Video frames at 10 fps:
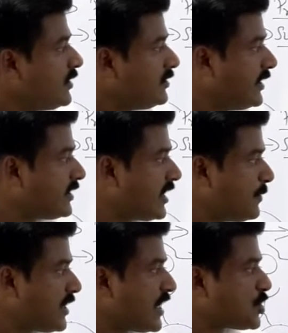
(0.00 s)
Then
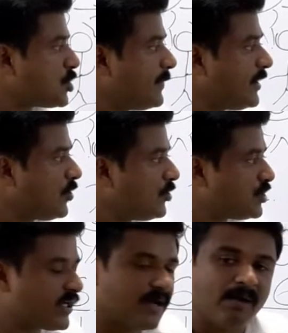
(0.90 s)
K.P. Kesha Menon,
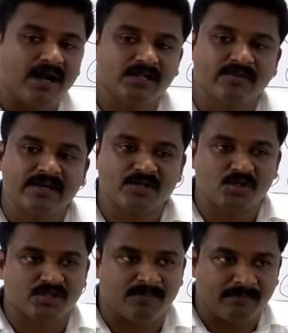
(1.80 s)
T.K. Madhavan,
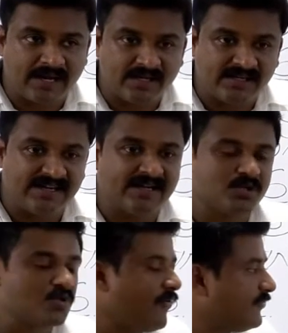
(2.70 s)
etc., main
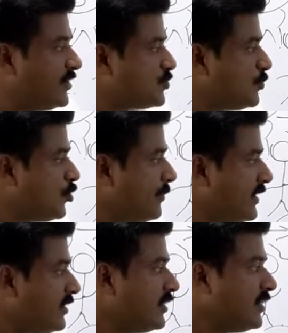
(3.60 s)
leaders of this
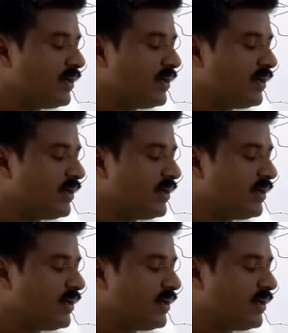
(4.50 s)
movement.